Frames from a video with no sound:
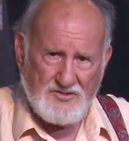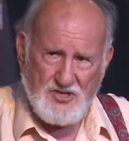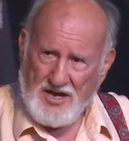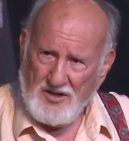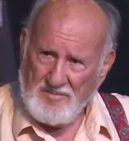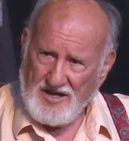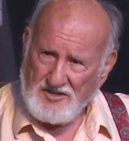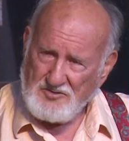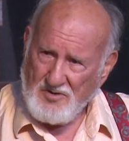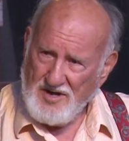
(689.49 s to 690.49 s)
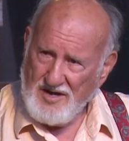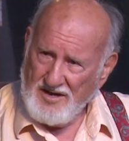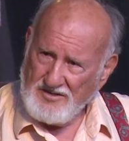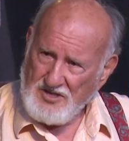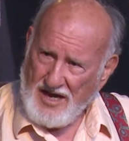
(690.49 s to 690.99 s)
jail ministry
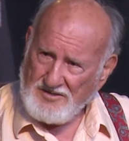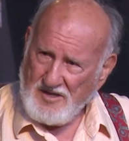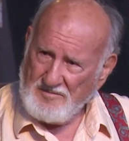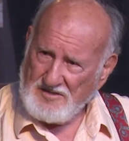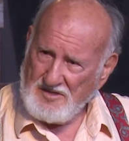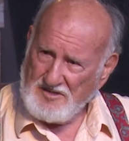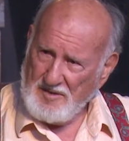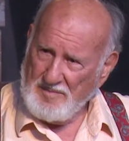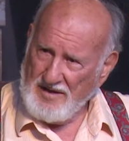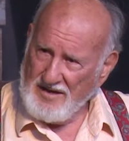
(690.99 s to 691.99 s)
in Jackson, Mississippi,